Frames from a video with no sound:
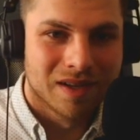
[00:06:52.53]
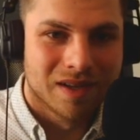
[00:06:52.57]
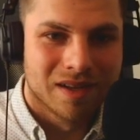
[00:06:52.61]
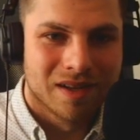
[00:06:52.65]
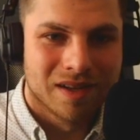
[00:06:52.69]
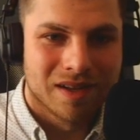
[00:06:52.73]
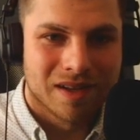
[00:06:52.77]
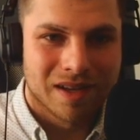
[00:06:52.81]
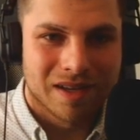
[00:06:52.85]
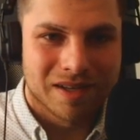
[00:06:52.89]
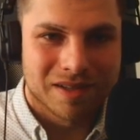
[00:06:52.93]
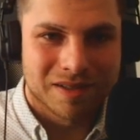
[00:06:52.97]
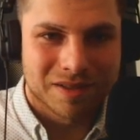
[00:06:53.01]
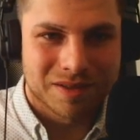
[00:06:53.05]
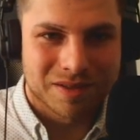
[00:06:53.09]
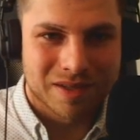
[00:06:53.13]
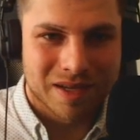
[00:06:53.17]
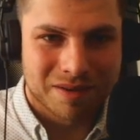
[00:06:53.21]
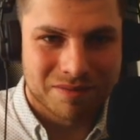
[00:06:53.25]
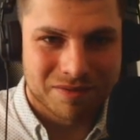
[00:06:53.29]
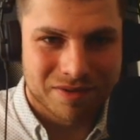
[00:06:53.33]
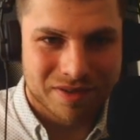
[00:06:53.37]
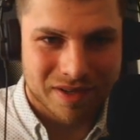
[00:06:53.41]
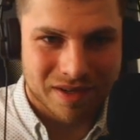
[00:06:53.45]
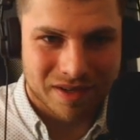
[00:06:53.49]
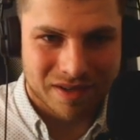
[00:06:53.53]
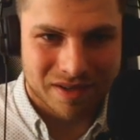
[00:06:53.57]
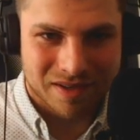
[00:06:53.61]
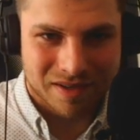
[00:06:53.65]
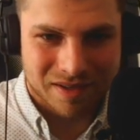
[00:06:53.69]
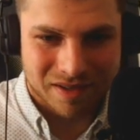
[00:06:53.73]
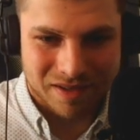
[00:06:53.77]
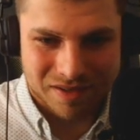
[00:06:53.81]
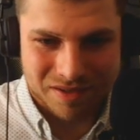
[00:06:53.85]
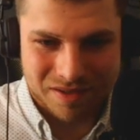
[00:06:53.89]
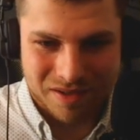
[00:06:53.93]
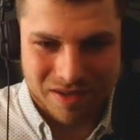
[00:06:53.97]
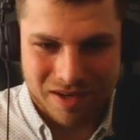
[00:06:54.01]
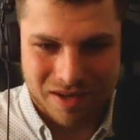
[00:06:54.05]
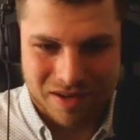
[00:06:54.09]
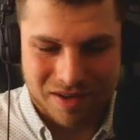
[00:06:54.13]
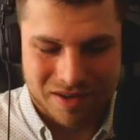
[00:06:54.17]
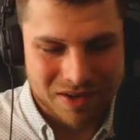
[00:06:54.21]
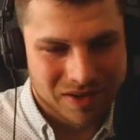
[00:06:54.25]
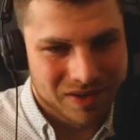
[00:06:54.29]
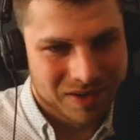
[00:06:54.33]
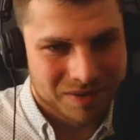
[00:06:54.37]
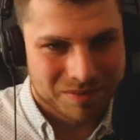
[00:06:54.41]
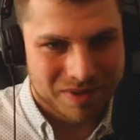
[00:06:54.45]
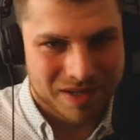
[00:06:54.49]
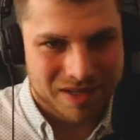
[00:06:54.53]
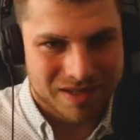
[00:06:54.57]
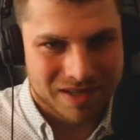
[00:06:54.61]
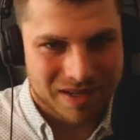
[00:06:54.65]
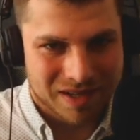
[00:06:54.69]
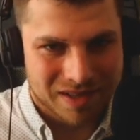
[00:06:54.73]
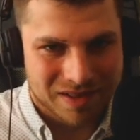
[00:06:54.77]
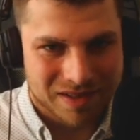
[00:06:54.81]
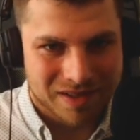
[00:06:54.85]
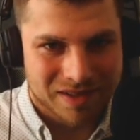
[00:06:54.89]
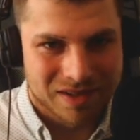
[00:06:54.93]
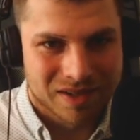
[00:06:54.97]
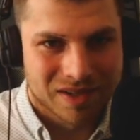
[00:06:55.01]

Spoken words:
and the same thing is here basically.